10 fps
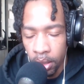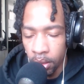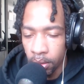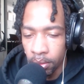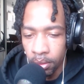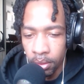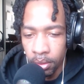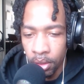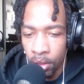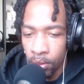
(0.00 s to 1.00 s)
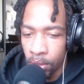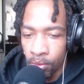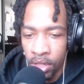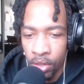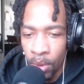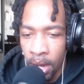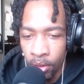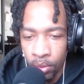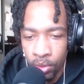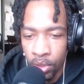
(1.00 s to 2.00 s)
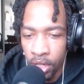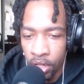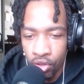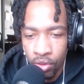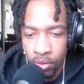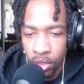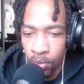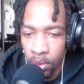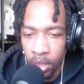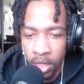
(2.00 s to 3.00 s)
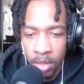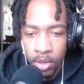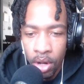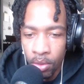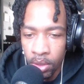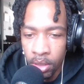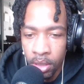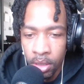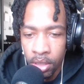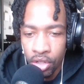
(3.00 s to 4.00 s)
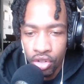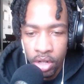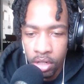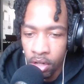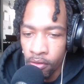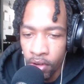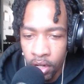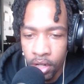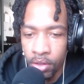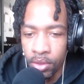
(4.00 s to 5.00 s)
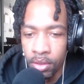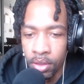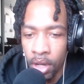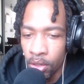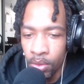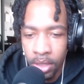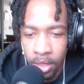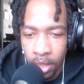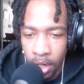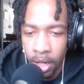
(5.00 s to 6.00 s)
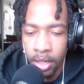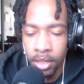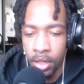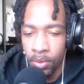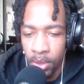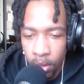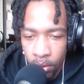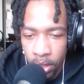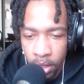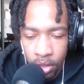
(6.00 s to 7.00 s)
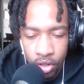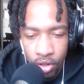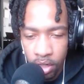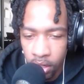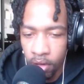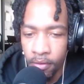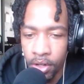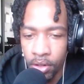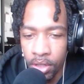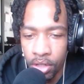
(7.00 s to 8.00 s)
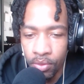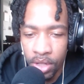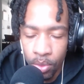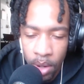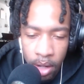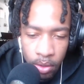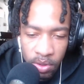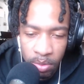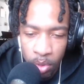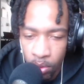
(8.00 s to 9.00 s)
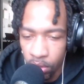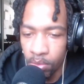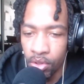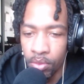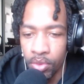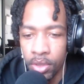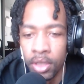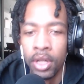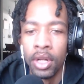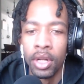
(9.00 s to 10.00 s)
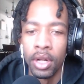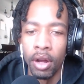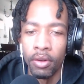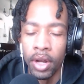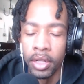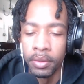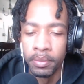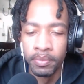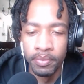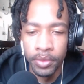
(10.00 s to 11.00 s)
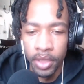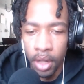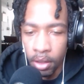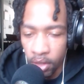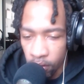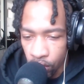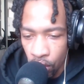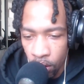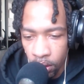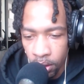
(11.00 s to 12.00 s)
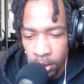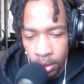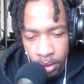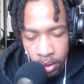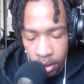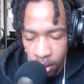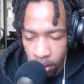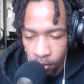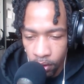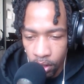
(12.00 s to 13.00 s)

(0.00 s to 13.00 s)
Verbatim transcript: And, yo, the reason why I don't do the intro so we could keep going straight to the videos. Y'all don't want to see that, so we're going ahead straight to the videos. That's the reason why I don't even post them no more. All right? Enough talking. Let's get to the